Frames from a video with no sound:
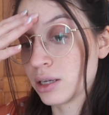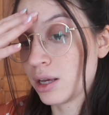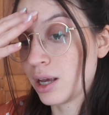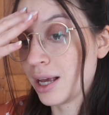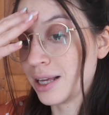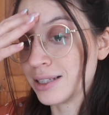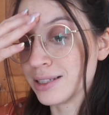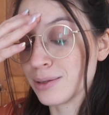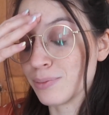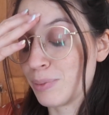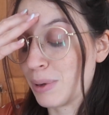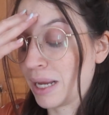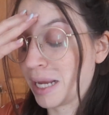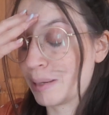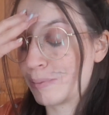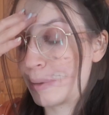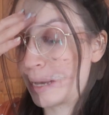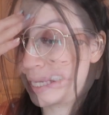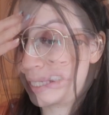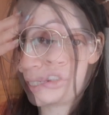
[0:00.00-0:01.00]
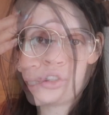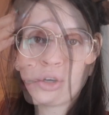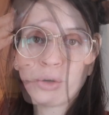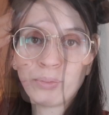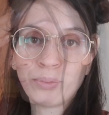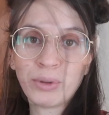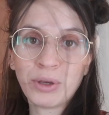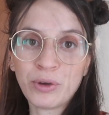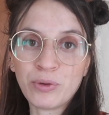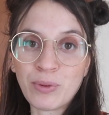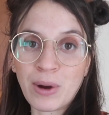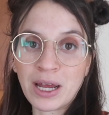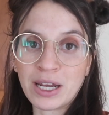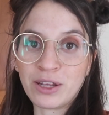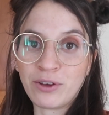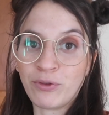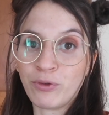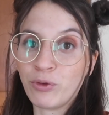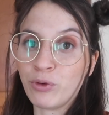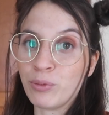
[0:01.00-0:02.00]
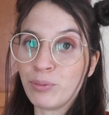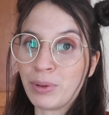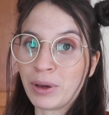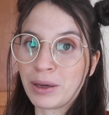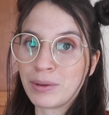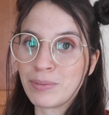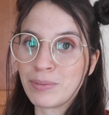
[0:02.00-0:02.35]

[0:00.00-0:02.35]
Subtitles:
it's a big mess, so be ready for a big